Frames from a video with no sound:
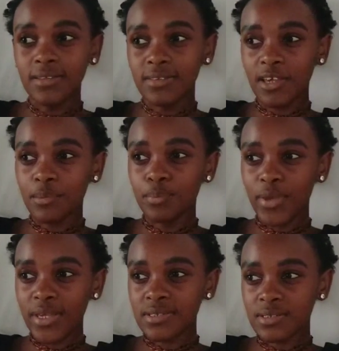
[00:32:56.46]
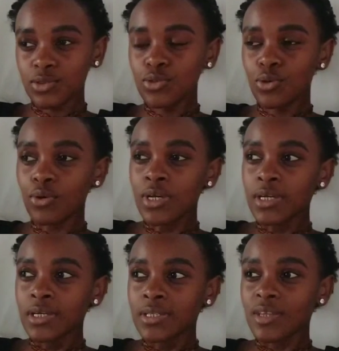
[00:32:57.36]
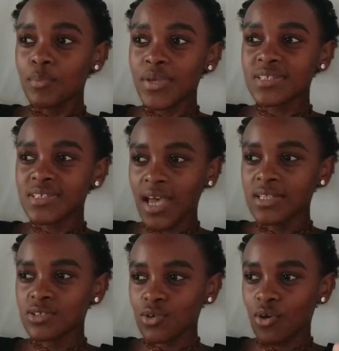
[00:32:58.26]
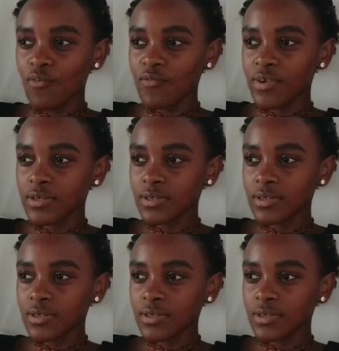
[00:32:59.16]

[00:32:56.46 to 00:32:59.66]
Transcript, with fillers: The best, you know, the best kinds of